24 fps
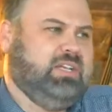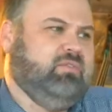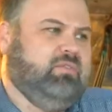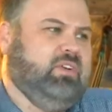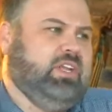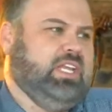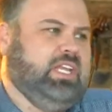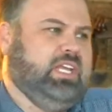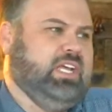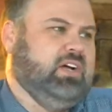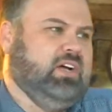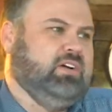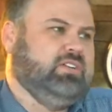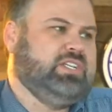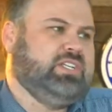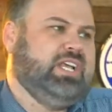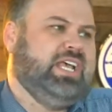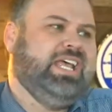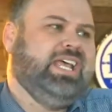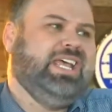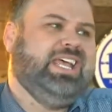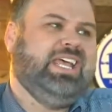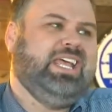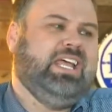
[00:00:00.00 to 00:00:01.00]
videos.
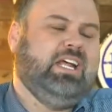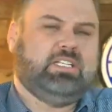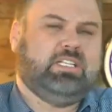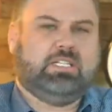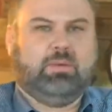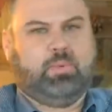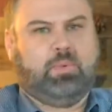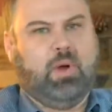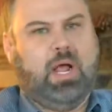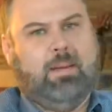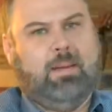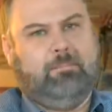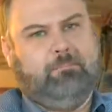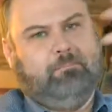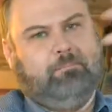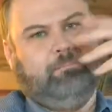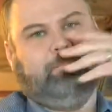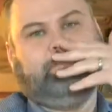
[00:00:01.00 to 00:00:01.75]
Here's the problem.